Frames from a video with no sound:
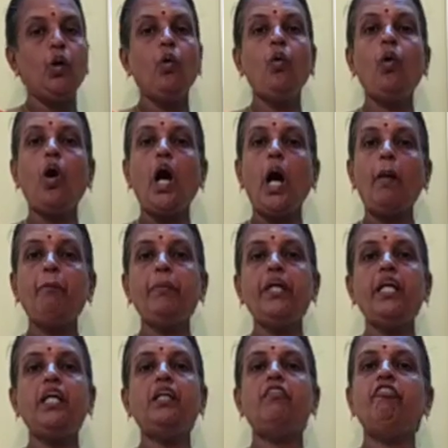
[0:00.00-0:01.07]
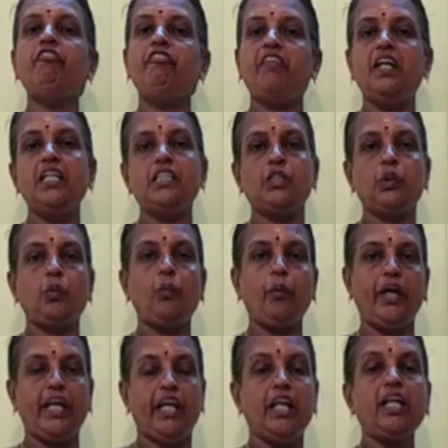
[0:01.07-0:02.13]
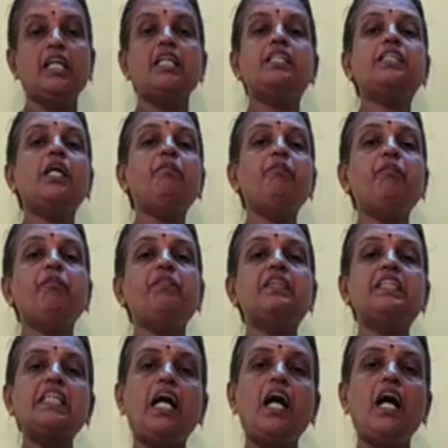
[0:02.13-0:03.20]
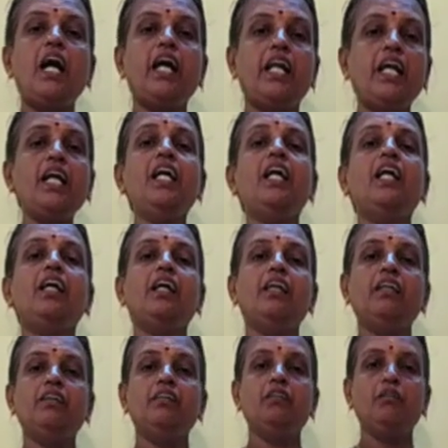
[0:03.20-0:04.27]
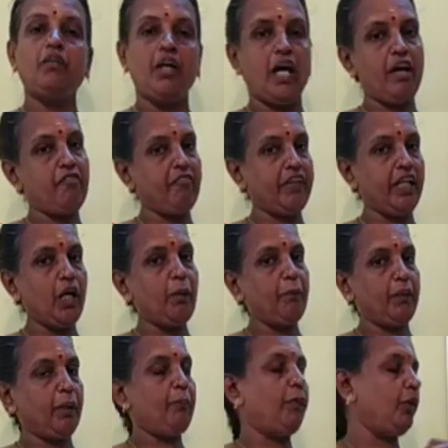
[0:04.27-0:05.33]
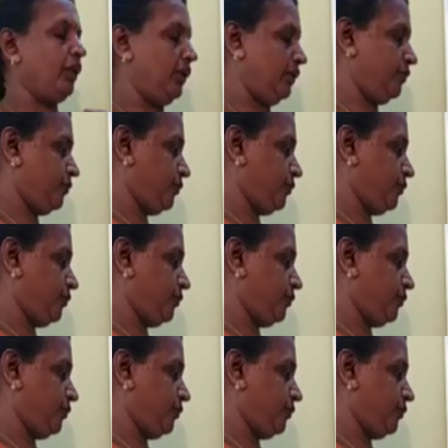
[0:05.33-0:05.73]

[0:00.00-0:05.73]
who appeared first were sub-Sahara Africa people.